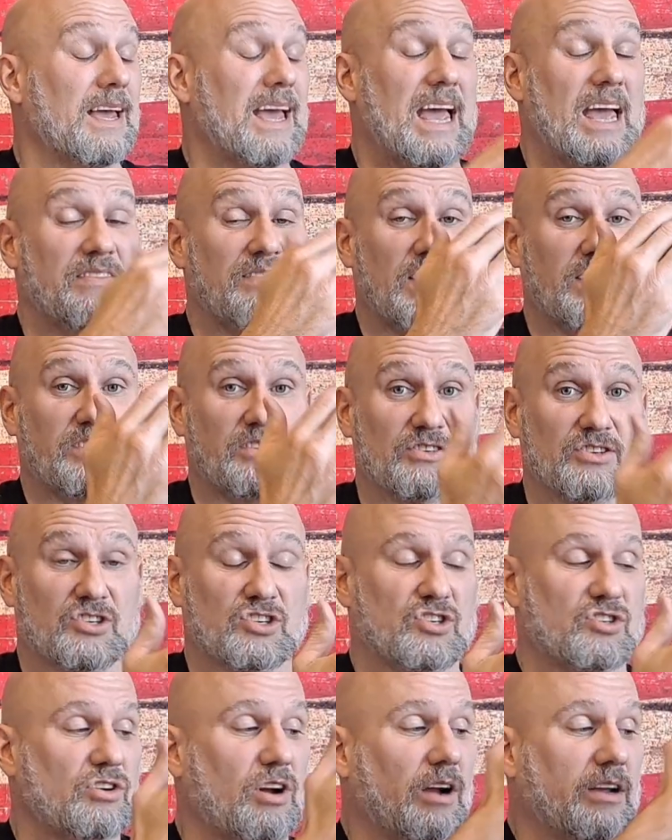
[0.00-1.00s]
And then you're
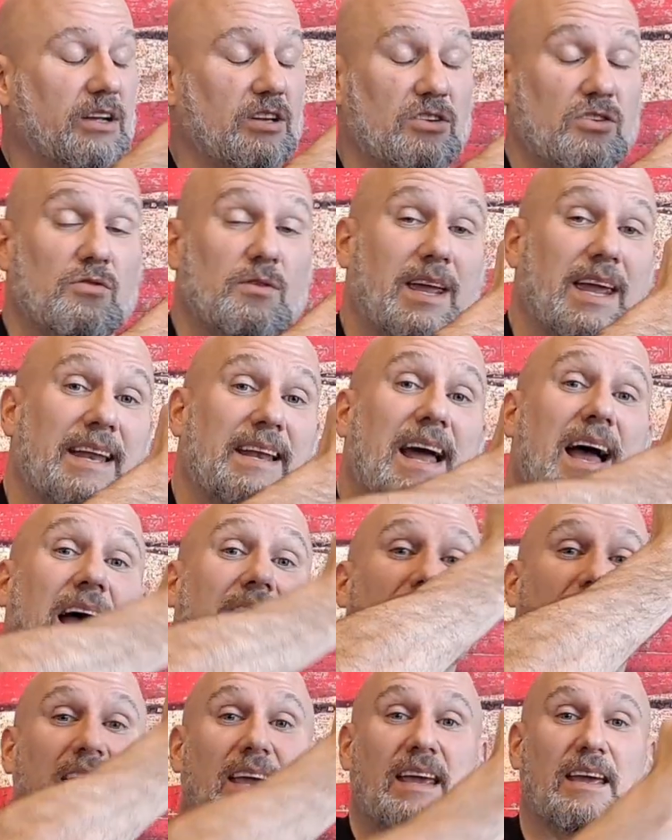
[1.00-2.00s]
stuck and you
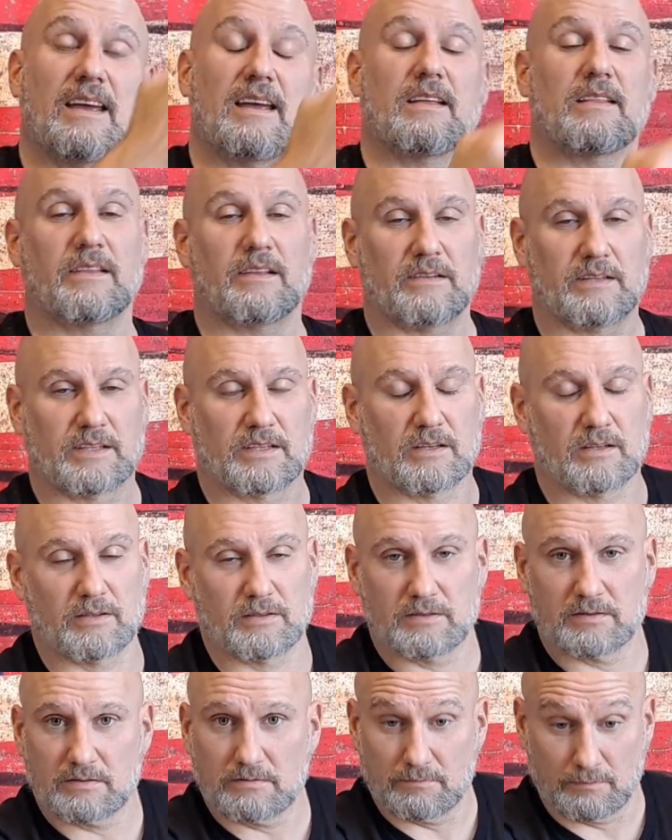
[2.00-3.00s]
cannot get the
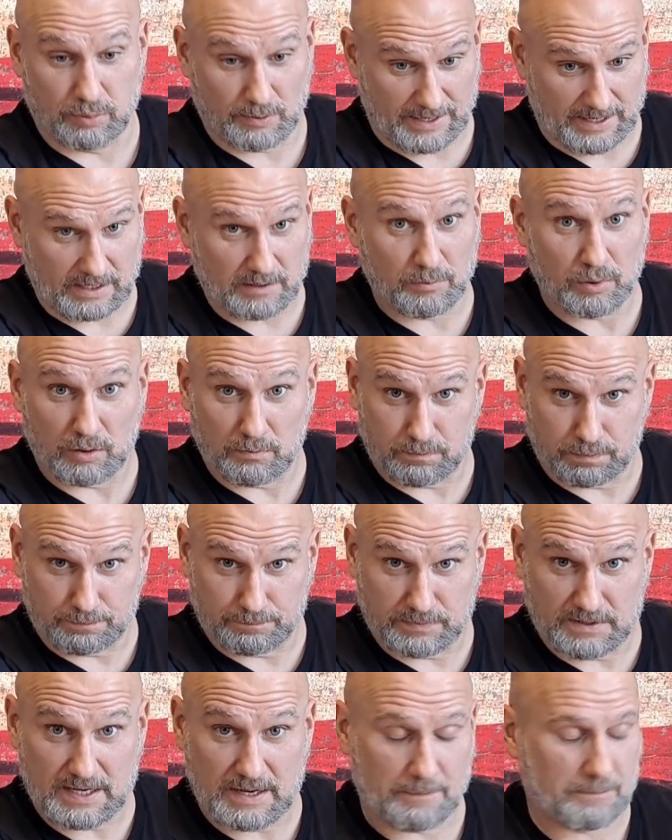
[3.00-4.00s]
little breakable
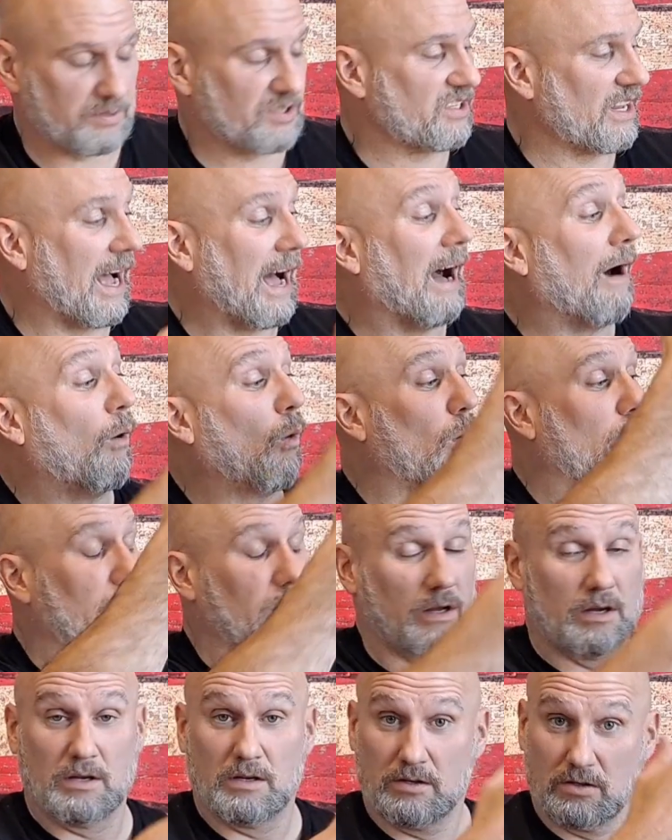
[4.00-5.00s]
tips out
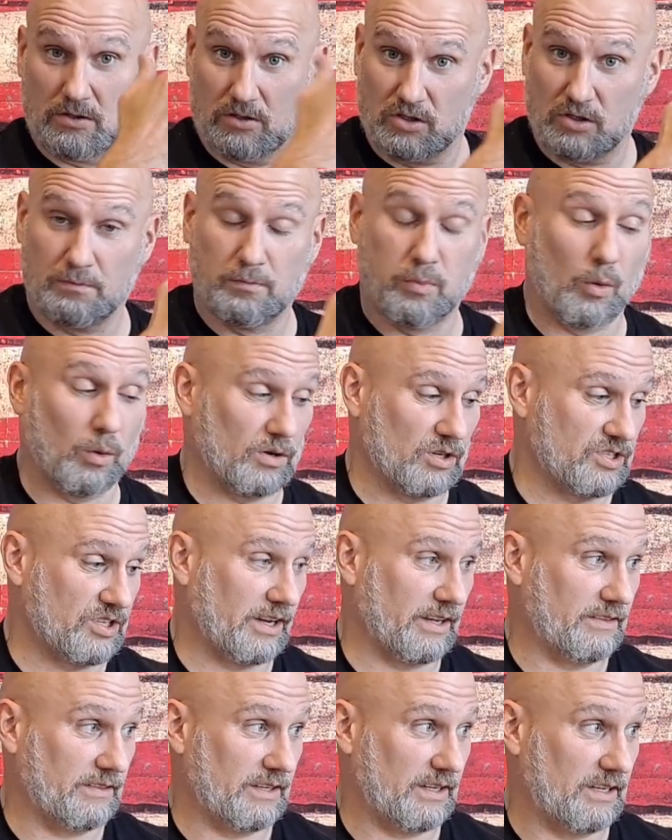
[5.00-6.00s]
to bore
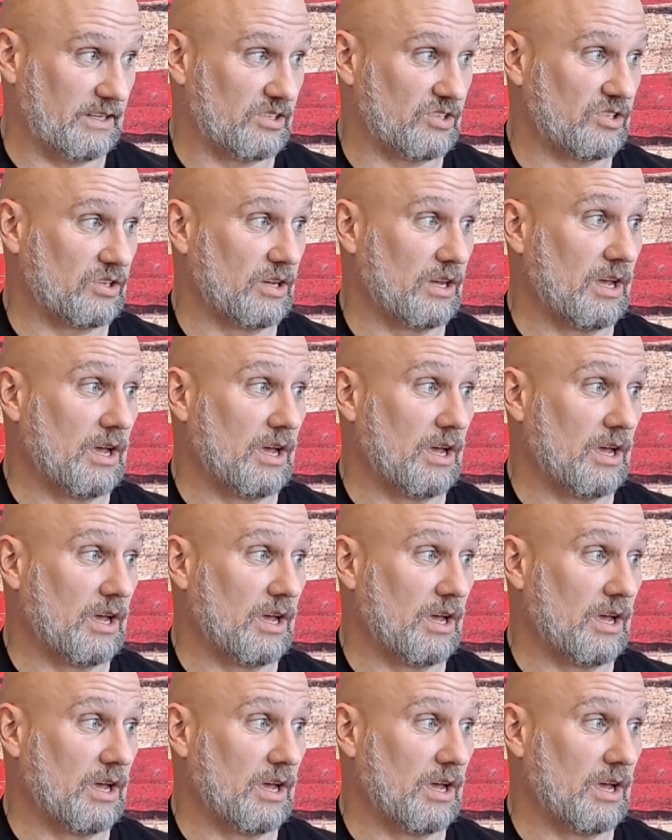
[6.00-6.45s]
sight these.